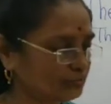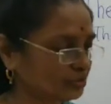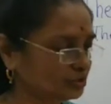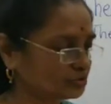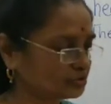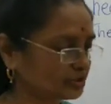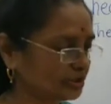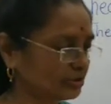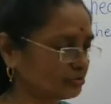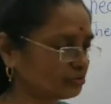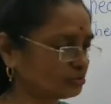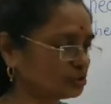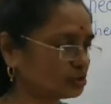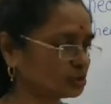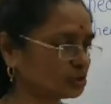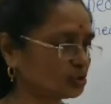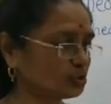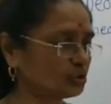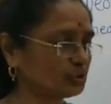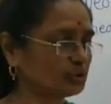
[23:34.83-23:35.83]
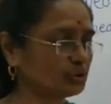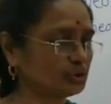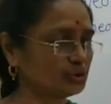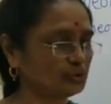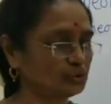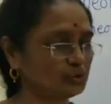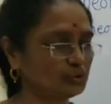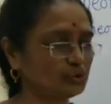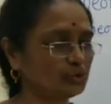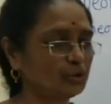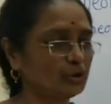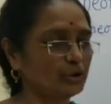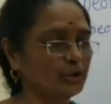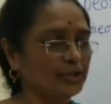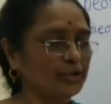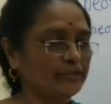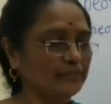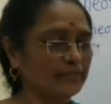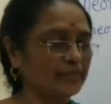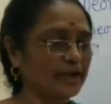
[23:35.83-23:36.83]
I must have to show you
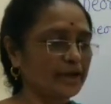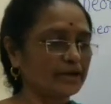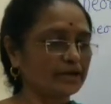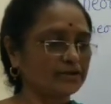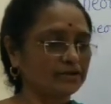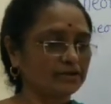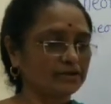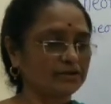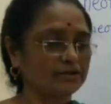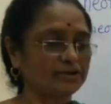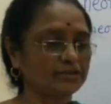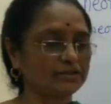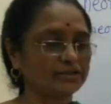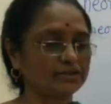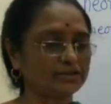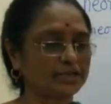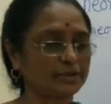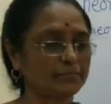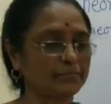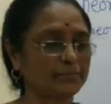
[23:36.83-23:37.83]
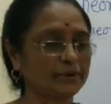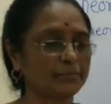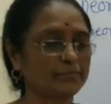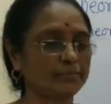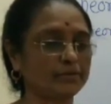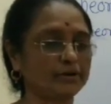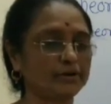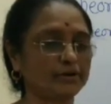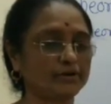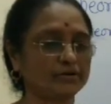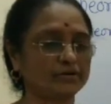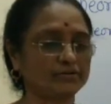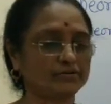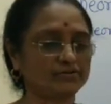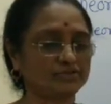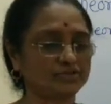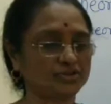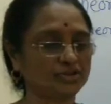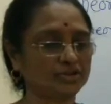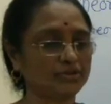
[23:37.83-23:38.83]
that it is a paper,
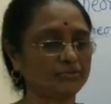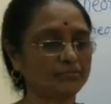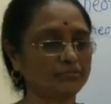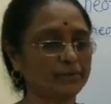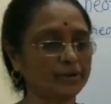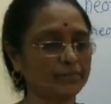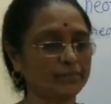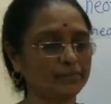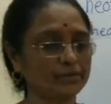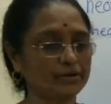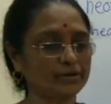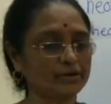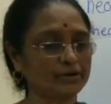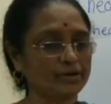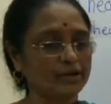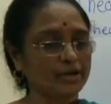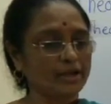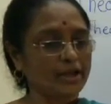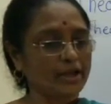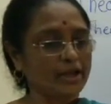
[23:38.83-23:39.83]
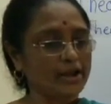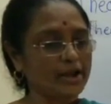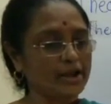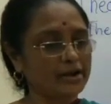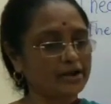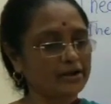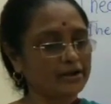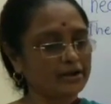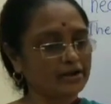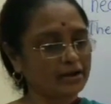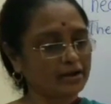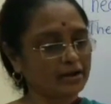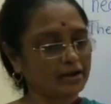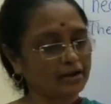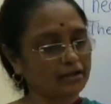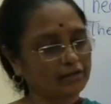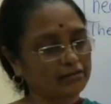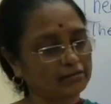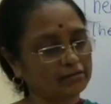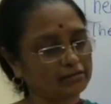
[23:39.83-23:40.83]
thin paper, and
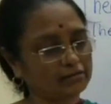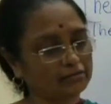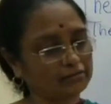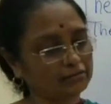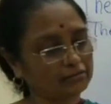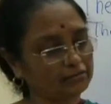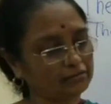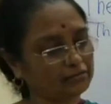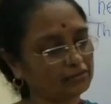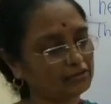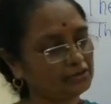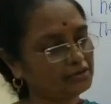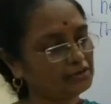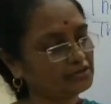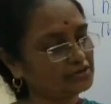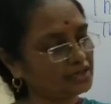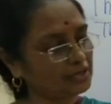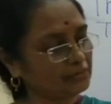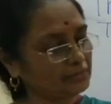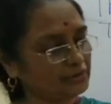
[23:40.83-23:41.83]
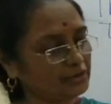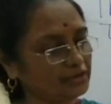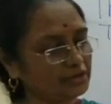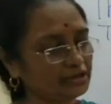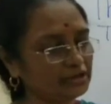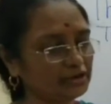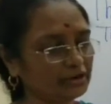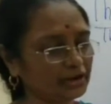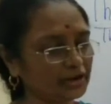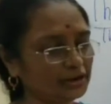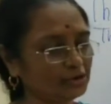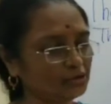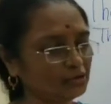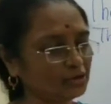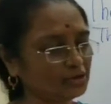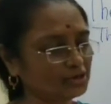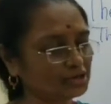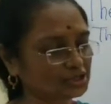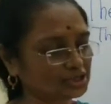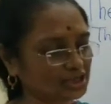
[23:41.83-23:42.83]
it is having
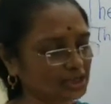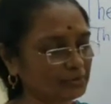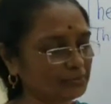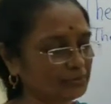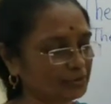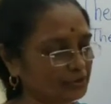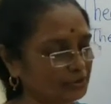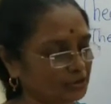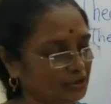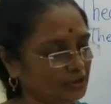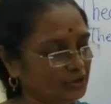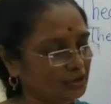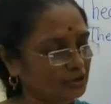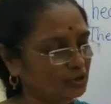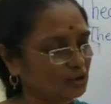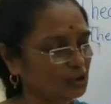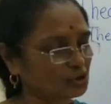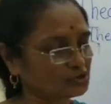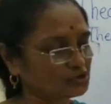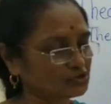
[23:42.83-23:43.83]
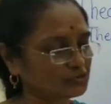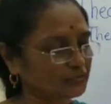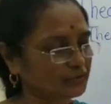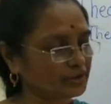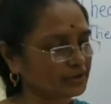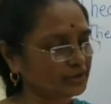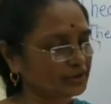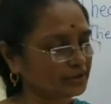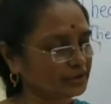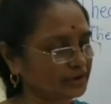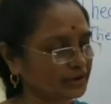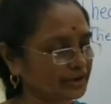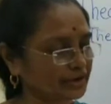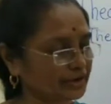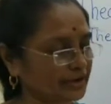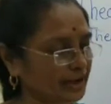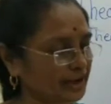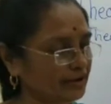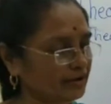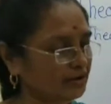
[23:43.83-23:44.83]
irregular shape, not square,
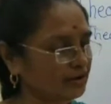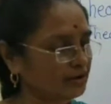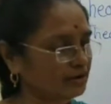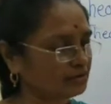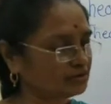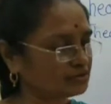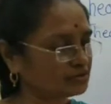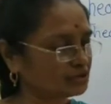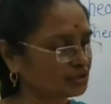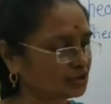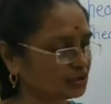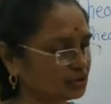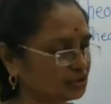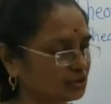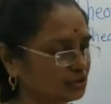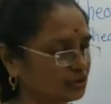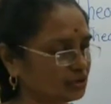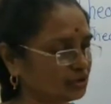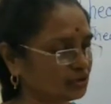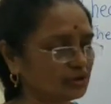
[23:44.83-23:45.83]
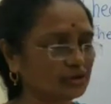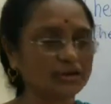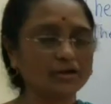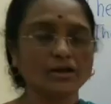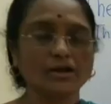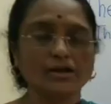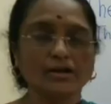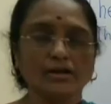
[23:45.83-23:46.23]
rectangle, circular.